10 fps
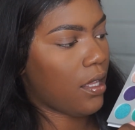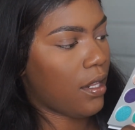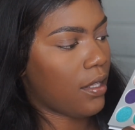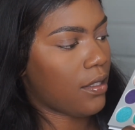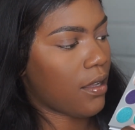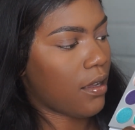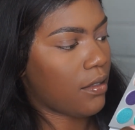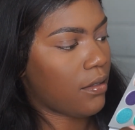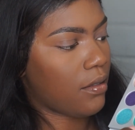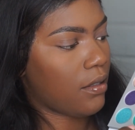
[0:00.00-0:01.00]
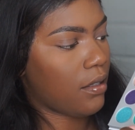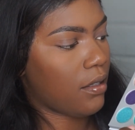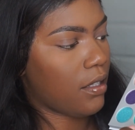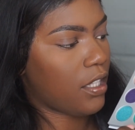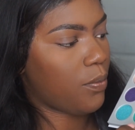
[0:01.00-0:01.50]
and
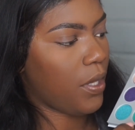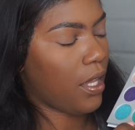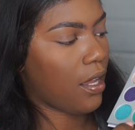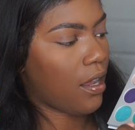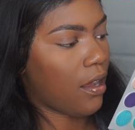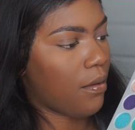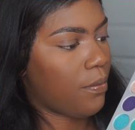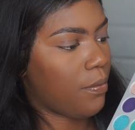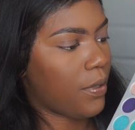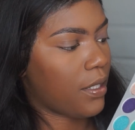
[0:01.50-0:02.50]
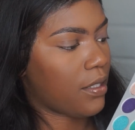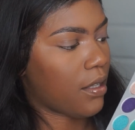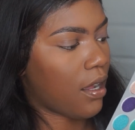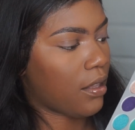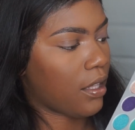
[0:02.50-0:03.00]
it's picking up, but it's
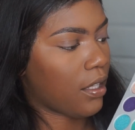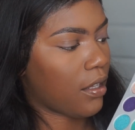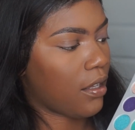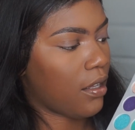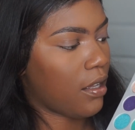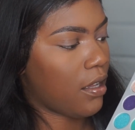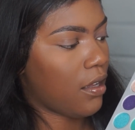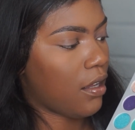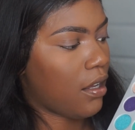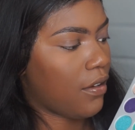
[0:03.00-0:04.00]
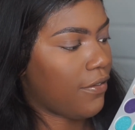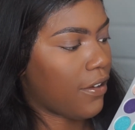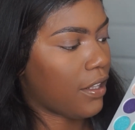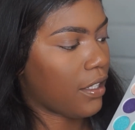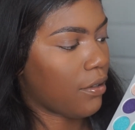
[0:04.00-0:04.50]
not like
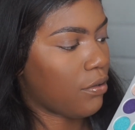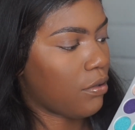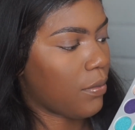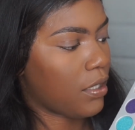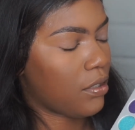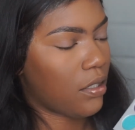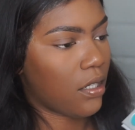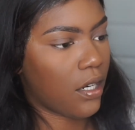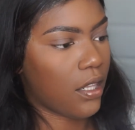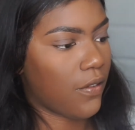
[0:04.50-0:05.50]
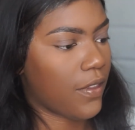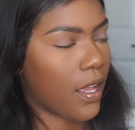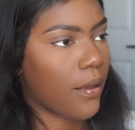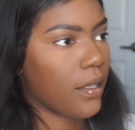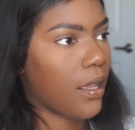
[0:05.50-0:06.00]
falling out too much. I love
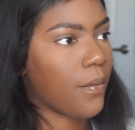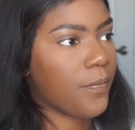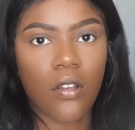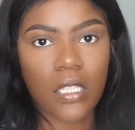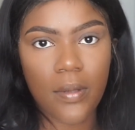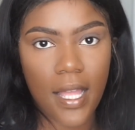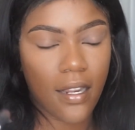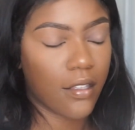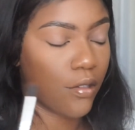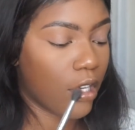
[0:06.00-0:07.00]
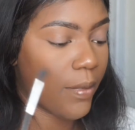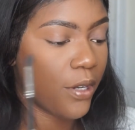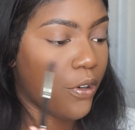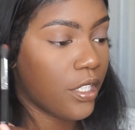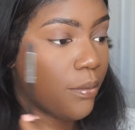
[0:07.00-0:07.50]
that. Okay, so I was planning on starting my
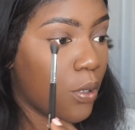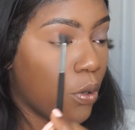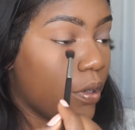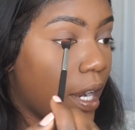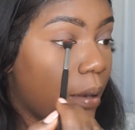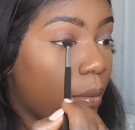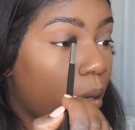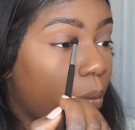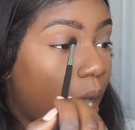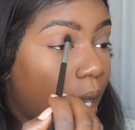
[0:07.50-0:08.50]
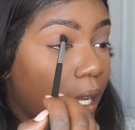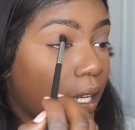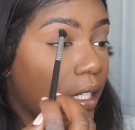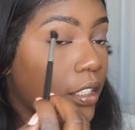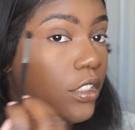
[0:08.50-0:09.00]
nursing program
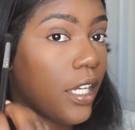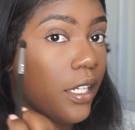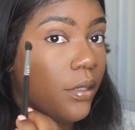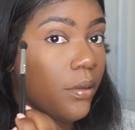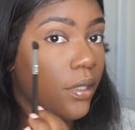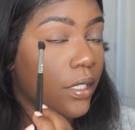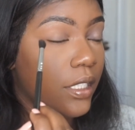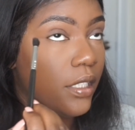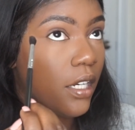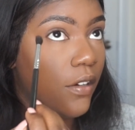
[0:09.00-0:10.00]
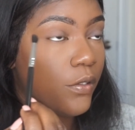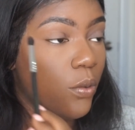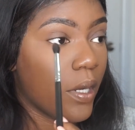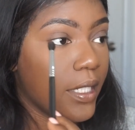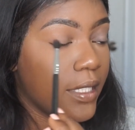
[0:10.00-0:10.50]
by January of
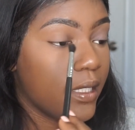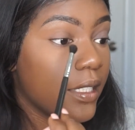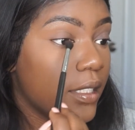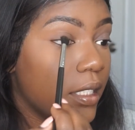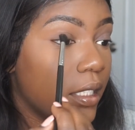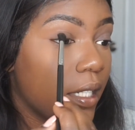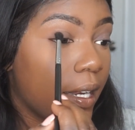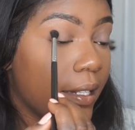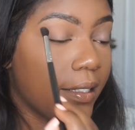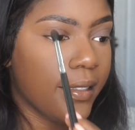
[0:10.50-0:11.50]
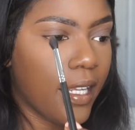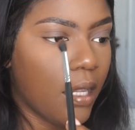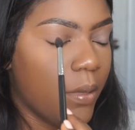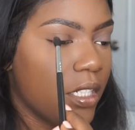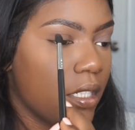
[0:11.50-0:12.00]
2016, and I didn't get
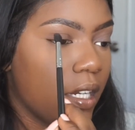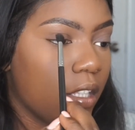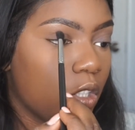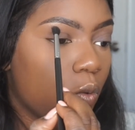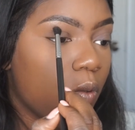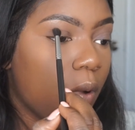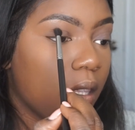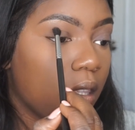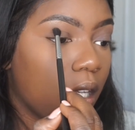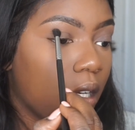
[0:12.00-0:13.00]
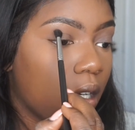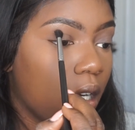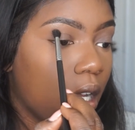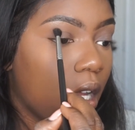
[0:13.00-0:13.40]
admission yet. So we went there